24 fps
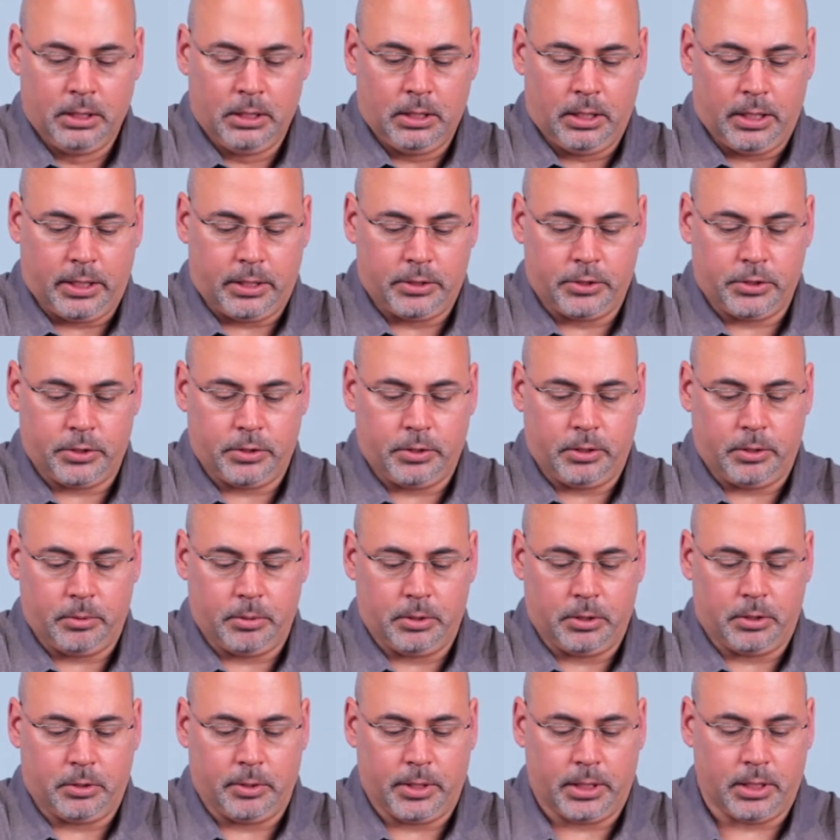I can show you real
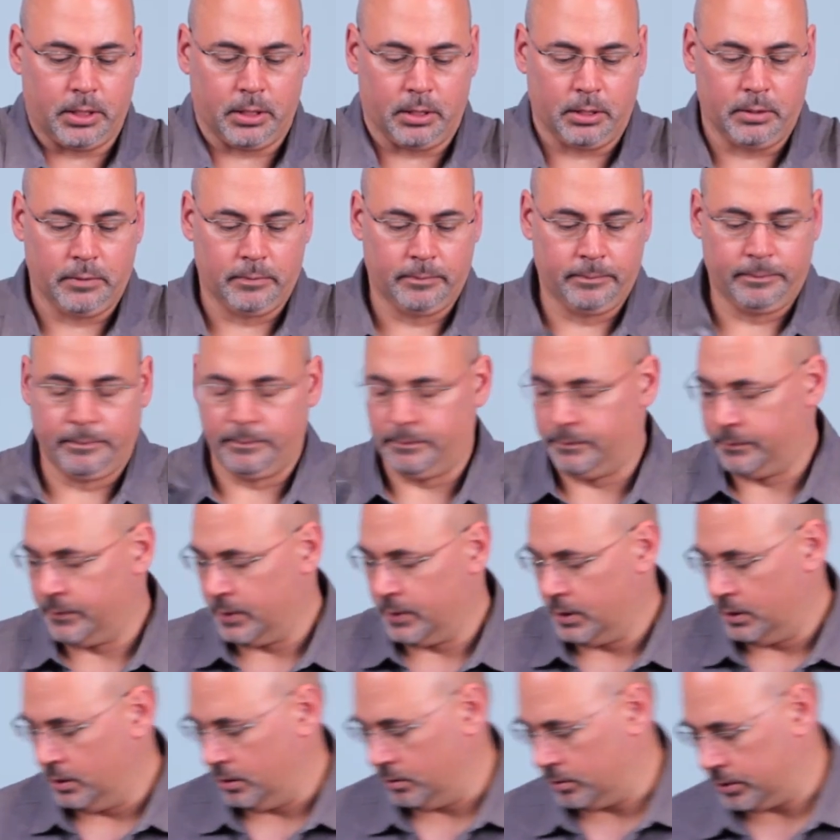quick here.
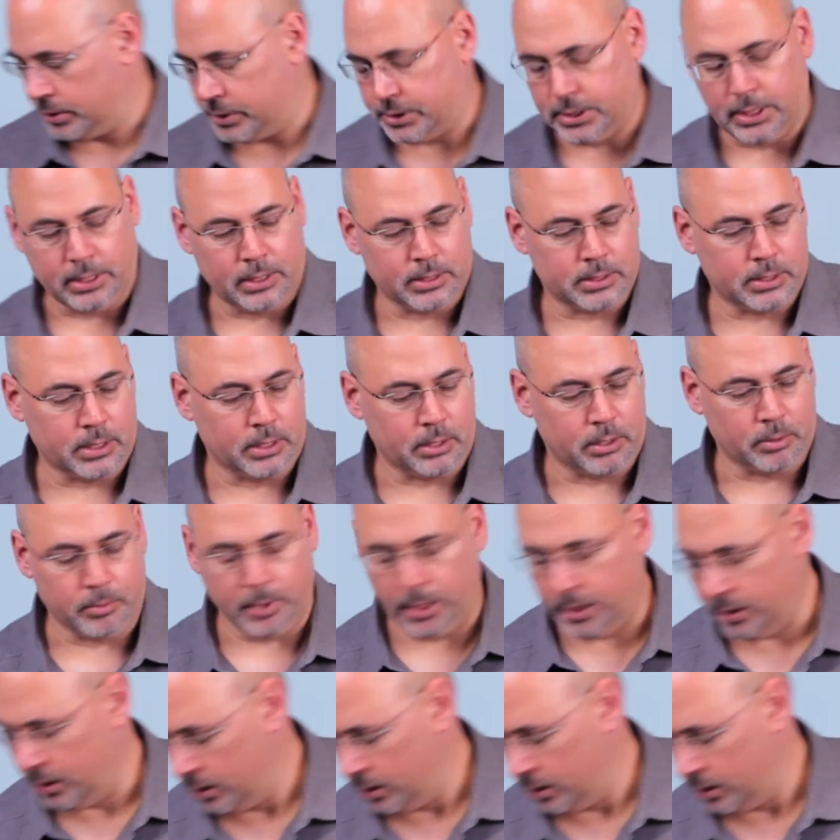We'll just set this out of the way.